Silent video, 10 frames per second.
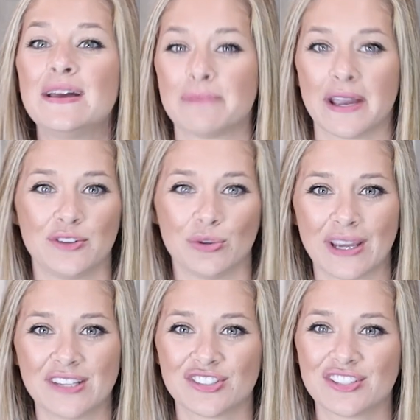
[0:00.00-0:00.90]
by new
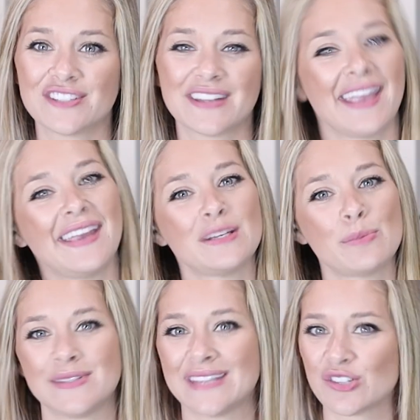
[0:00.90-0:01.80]
racers and
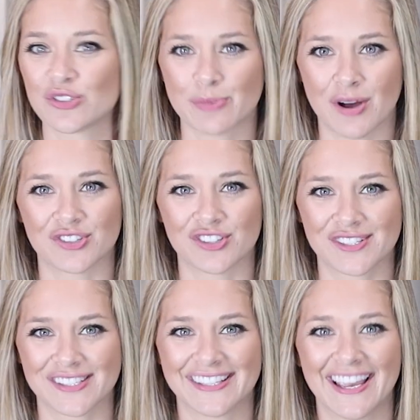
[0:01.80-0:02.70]
potential
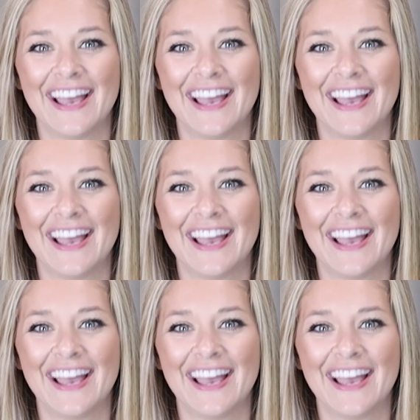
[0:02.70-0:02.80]
sponsors.